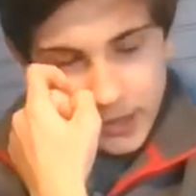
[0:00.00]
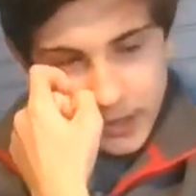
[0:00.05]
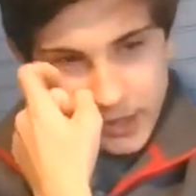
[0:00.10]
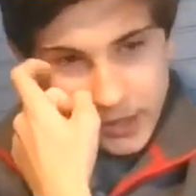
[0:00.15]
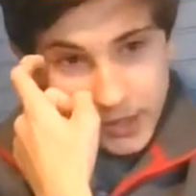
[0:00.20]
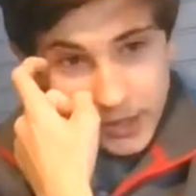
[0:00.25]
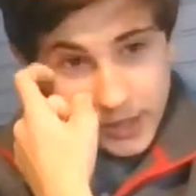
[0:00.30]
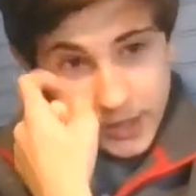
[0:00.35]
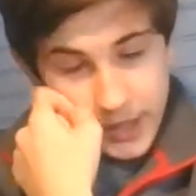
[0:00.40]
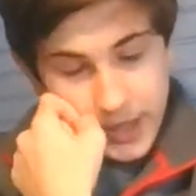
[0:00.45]

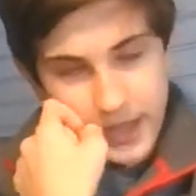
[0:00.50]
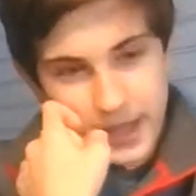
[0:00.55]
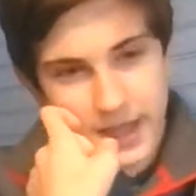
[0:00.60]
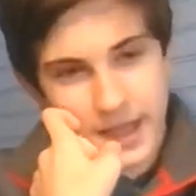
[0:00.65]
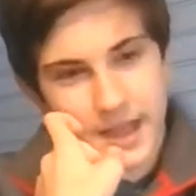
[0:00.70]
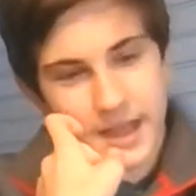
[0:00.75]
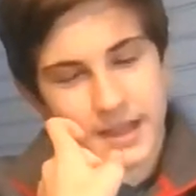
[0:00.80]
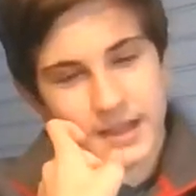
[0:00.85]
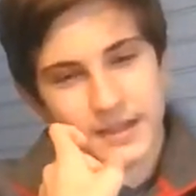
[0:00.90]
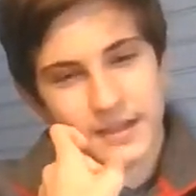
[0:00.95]
Uh,
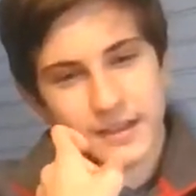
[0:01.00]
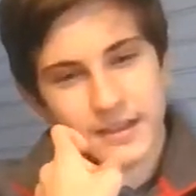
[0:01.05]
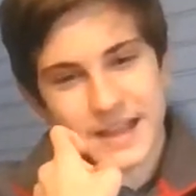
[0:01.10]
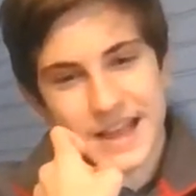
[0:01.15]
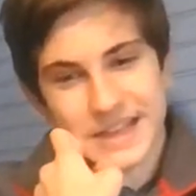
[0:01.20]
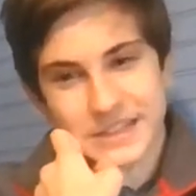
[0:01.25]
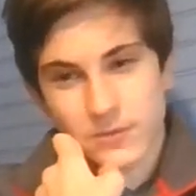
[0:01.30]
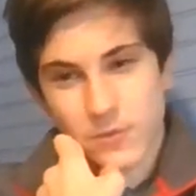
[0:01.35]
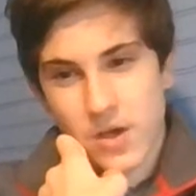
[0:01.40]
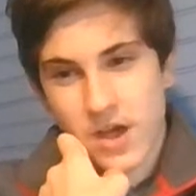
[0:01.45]
and
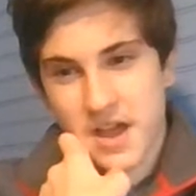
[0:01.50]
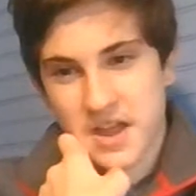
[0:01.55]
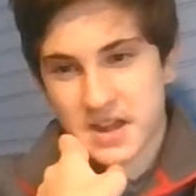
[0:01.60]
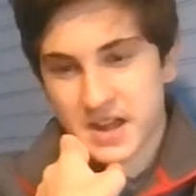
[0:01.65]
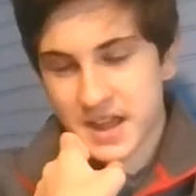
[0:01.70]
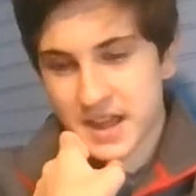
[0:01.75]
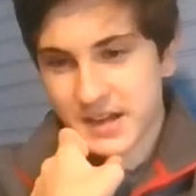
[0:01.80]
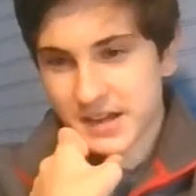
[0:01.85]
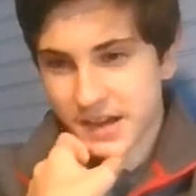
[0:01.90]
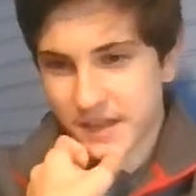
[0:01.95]
last one,
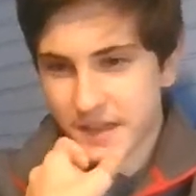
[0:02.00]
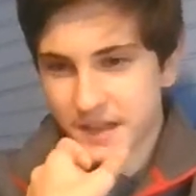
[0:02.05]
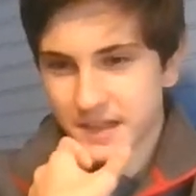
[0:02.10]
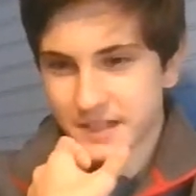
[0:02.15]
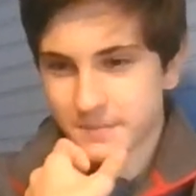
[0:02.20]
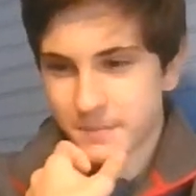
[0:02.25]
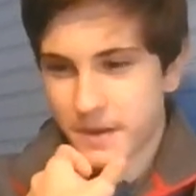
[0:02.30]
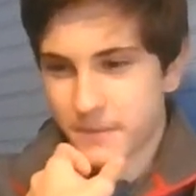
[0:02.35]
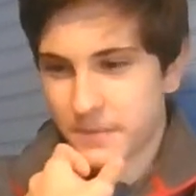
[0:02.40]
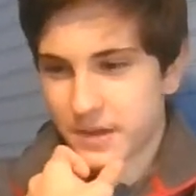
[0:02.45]
and I think it
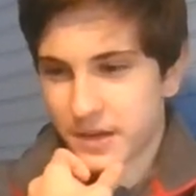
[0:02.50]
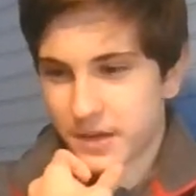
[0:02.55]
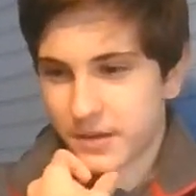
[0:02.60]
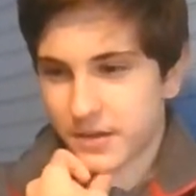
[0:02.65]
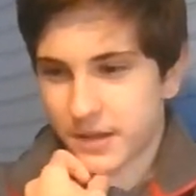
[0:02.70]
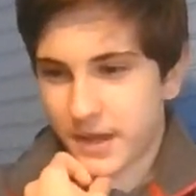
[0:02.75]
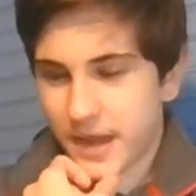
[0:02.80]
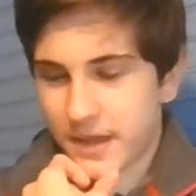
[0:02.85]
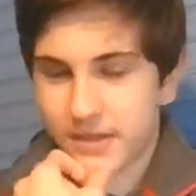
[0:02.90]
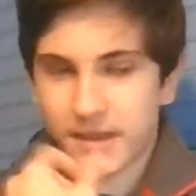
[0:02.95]
might be
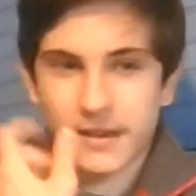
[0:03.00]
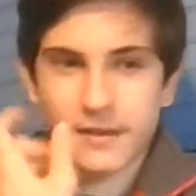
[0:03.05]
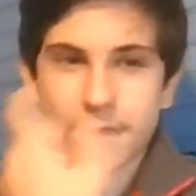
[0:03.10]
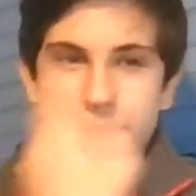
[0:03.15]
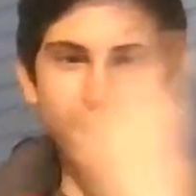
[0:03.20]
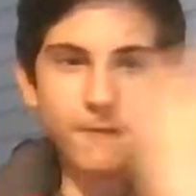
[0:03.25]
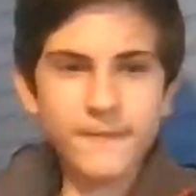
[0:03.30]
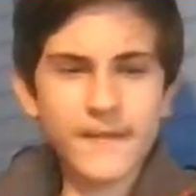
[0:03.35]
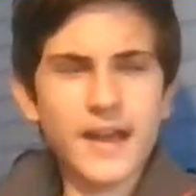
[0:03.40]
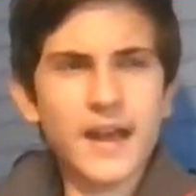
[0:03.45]
in like
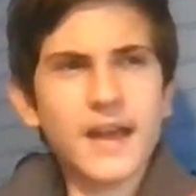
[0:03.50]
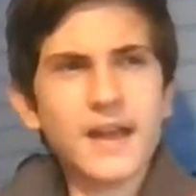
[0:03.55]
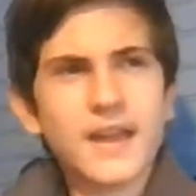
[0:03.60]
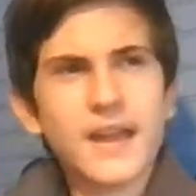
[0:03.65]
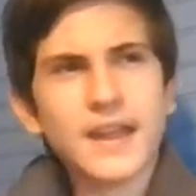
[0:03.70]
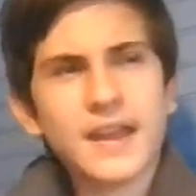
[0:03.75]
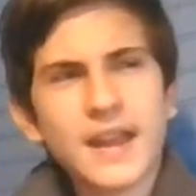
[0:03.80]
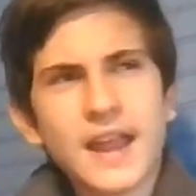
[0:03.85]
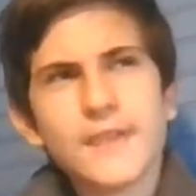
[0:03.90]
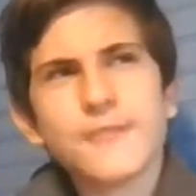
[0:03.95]

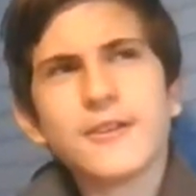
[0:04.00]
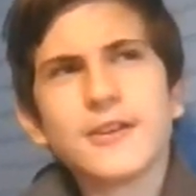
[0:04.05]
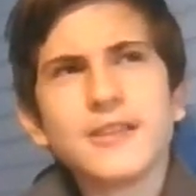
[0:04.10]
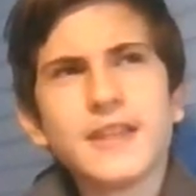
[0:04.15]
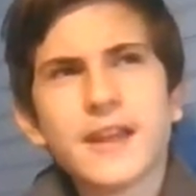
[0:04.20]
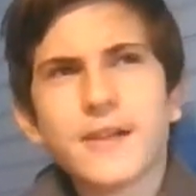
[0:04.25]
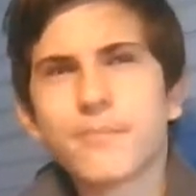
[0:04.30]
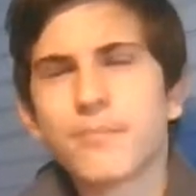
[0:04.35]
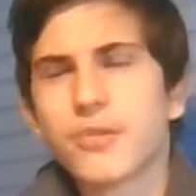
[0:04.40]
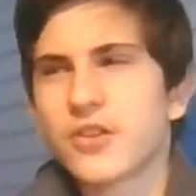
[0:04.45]
in every
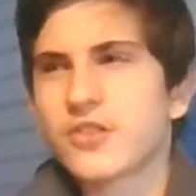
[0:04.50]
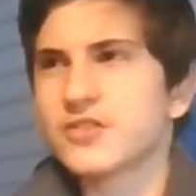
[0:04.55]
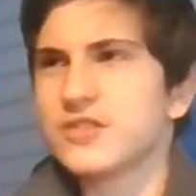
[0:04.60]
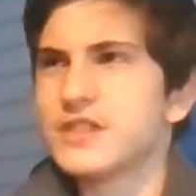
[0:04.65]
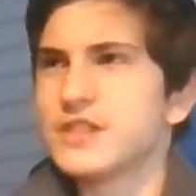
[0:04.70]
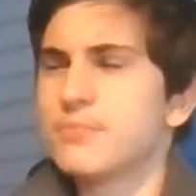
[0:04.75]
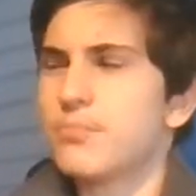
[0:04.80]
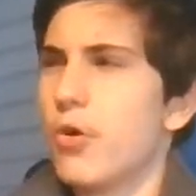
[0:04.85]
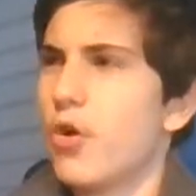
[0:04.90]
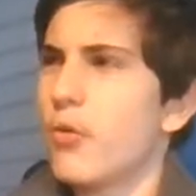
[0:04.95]
like
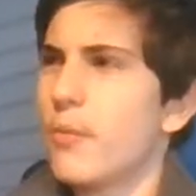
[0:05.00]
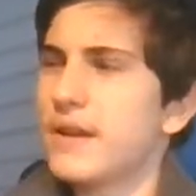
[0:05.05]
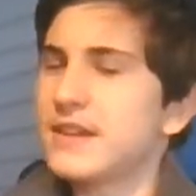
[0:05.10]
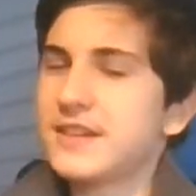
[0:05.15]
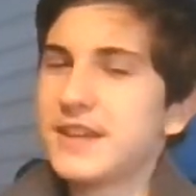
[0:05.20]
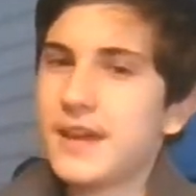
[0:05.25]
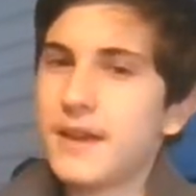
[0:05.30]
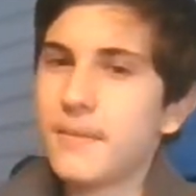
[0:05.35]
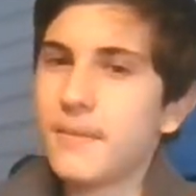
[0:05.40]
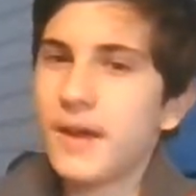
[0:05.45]
person's Pokemon
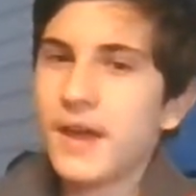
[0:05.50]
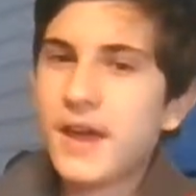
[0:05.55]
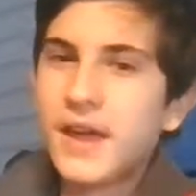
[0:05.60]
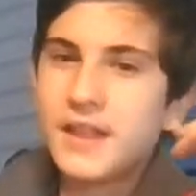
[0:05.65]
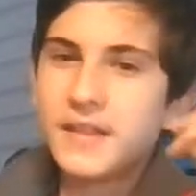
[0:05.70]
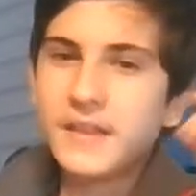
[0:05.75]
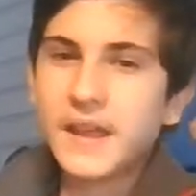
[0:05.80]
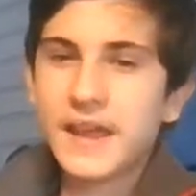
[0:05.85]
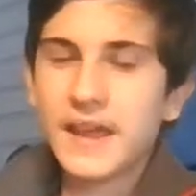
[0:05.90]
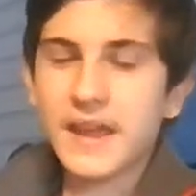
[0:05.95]
team,
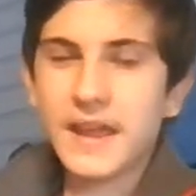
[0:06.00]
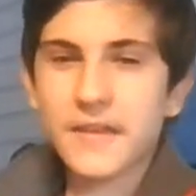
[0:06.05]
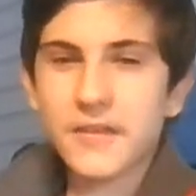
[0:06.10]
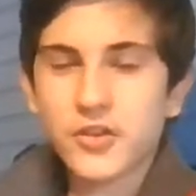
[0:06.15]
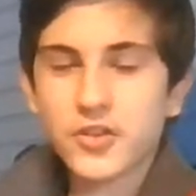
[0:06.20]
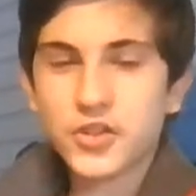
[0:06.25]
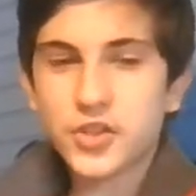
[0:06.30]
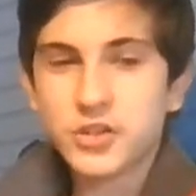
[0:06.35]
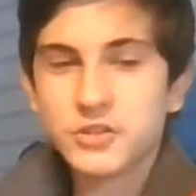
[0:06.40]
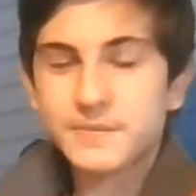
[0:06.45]
they either
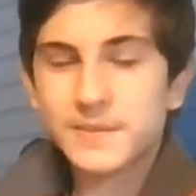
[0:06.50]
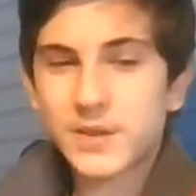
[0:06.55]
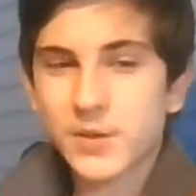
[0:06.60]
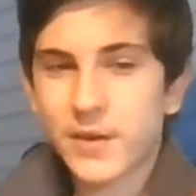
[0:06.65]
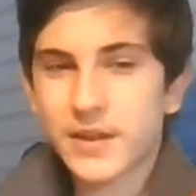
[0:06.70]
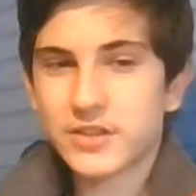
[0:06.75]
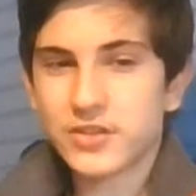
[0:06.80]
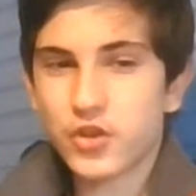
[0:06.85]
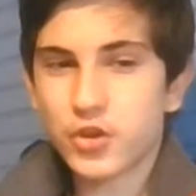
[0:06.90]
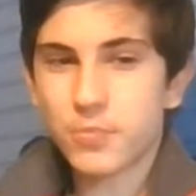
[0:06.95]
choose
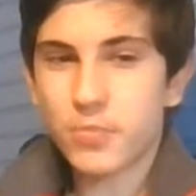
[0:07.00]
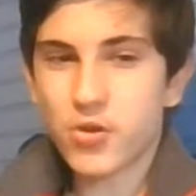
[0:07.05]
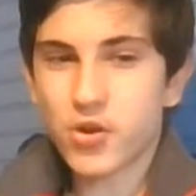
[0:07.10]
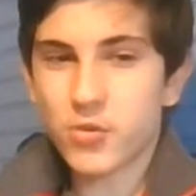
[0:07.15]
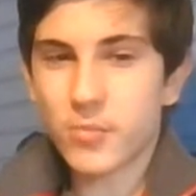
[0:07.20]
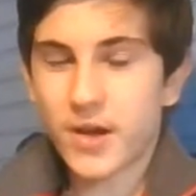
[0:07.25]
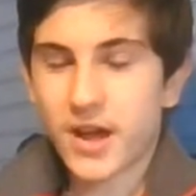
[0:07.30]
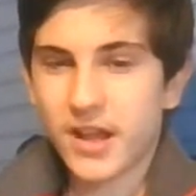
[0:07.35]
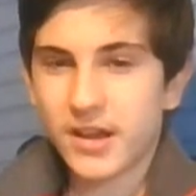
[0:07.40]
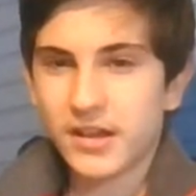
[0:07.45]
between two
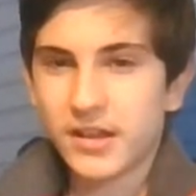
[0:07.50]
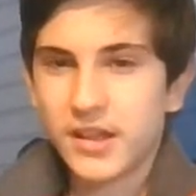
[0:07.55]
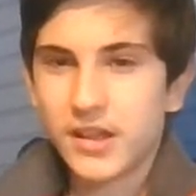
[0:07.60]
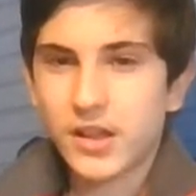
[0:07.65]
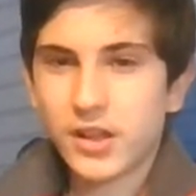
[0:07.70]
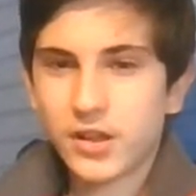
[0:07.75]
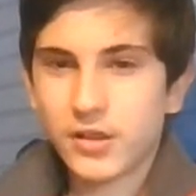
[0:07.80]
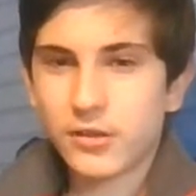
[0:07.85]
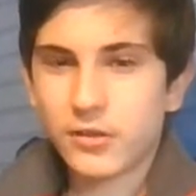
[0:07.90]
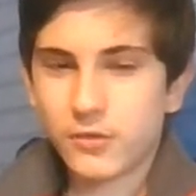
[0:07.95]
Pokemon,
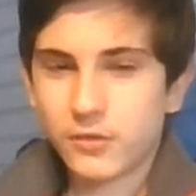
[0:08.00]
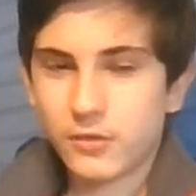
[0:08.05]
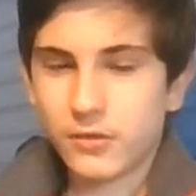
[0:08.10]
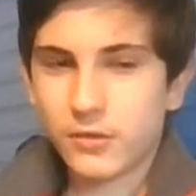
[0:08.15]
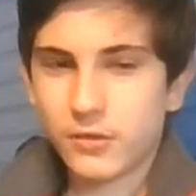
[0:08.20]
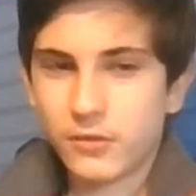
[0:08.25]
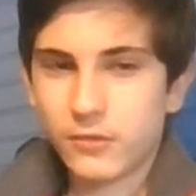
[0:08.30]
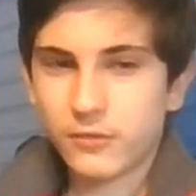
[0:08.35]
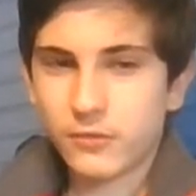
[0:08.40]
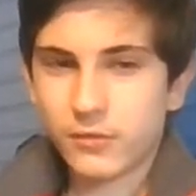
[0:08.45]

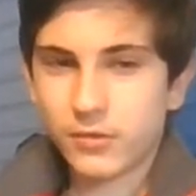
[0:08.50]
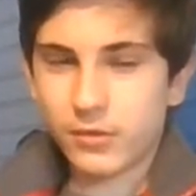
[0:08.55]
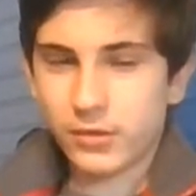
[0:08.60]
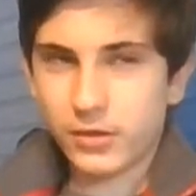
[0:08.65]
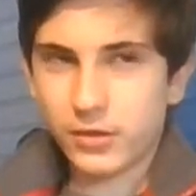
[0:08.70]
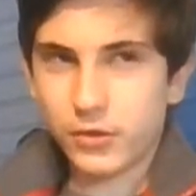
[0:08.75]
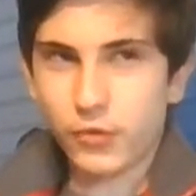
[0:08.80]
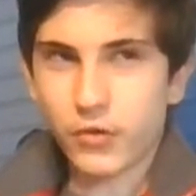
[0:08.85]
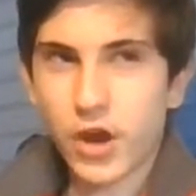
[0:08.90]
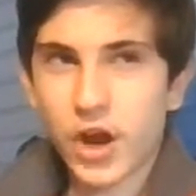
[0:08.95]

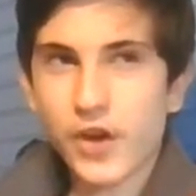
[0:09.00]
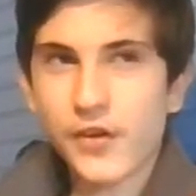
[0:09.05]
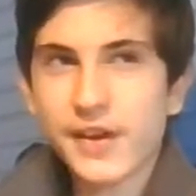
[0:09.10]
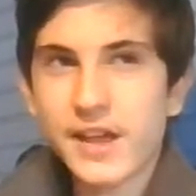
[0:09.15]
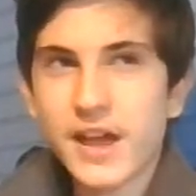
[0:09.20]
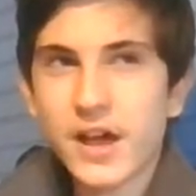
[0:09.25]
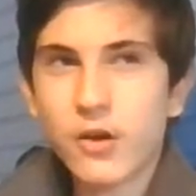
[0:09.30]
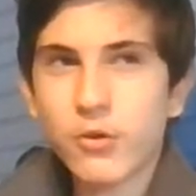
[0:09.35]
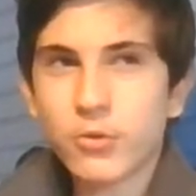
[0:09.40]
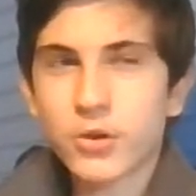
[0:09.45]

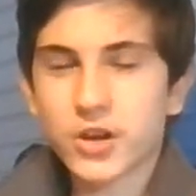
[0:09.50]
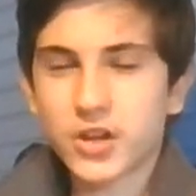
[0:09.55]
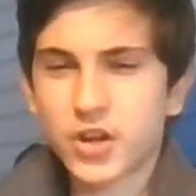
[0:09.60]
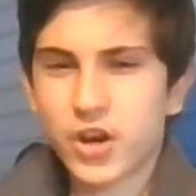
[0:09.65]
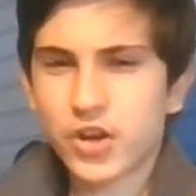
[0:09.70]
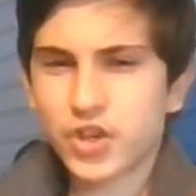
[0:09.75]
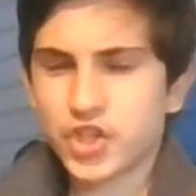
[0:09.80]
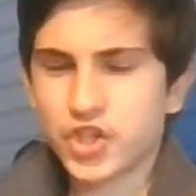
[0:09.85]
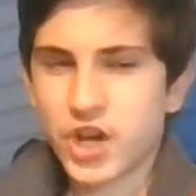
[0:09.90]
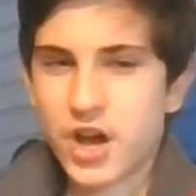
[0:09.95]
Lucario or
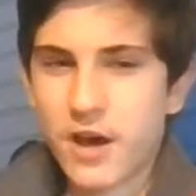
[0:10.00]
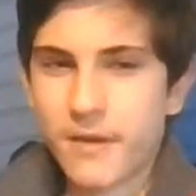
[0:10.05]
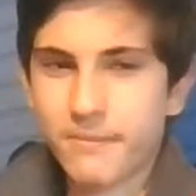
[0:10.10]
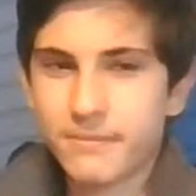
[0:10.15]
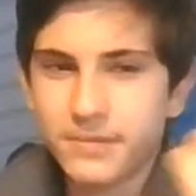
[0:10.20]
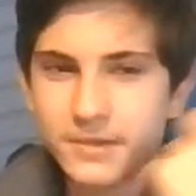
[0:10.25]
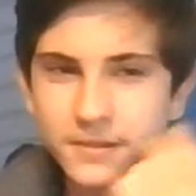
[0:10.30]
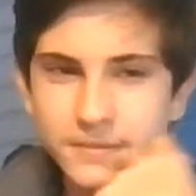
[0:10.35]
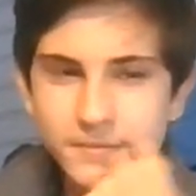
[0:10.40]
Garchomp.